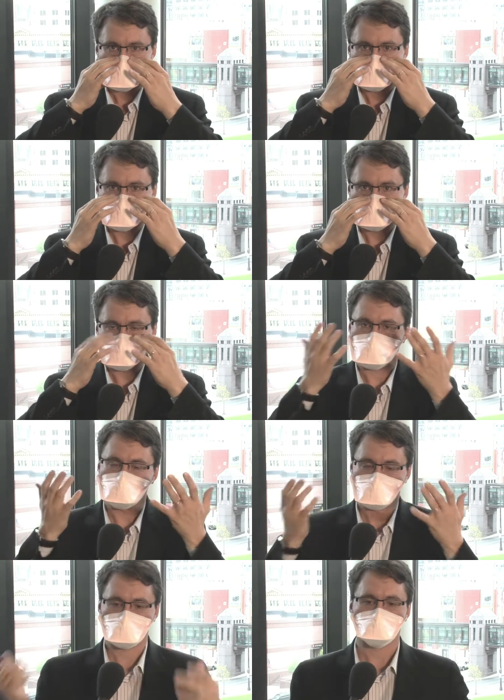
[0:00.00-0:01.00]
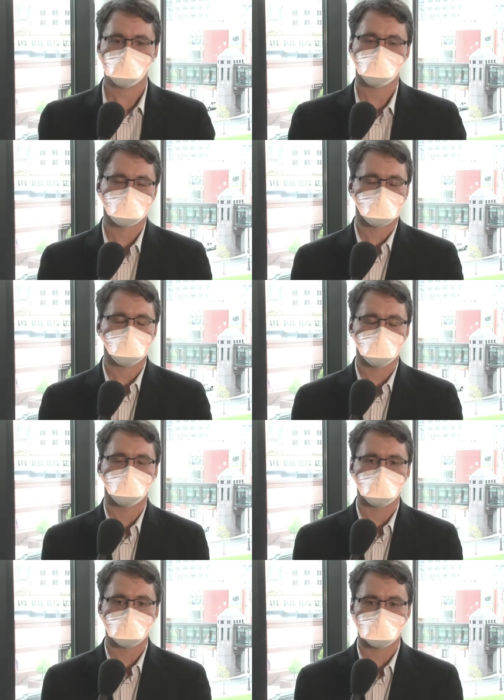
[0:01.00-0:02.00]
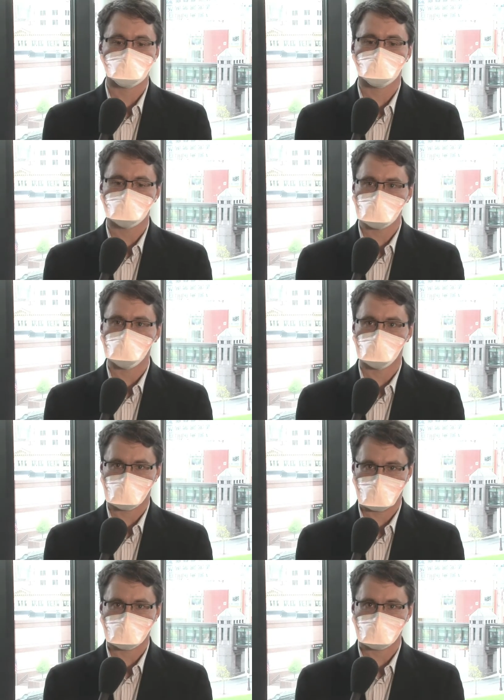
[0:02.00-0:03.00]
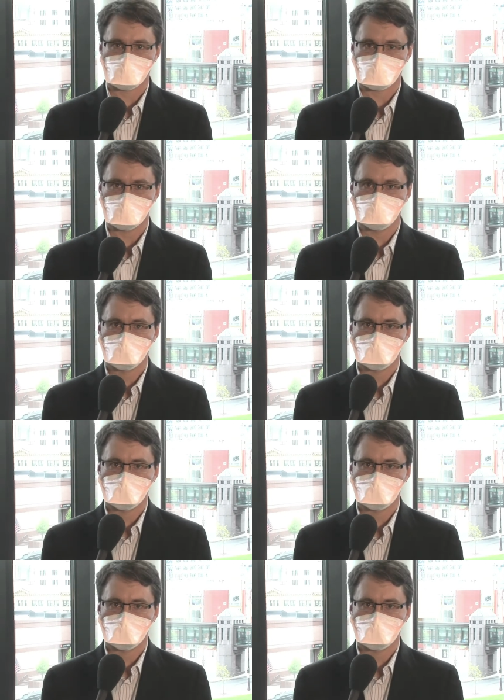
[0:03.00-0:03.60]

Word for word: and uh, there it is. Um, it gets pretty warm after a while,